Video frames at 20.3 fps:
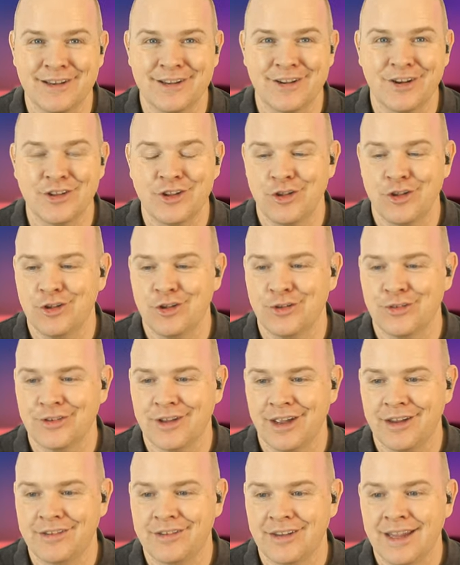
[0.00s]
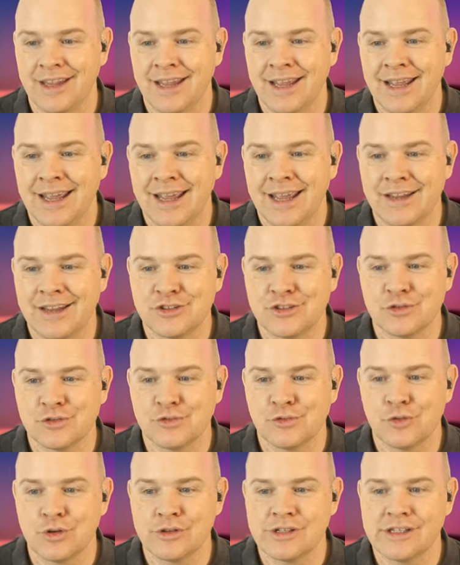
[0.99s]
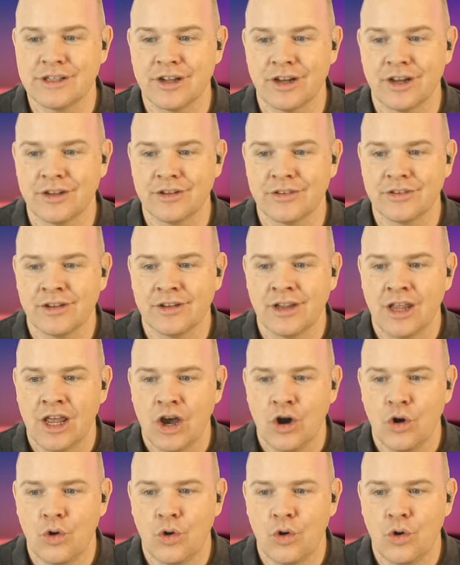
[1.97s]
depending on your use case, it's just $40,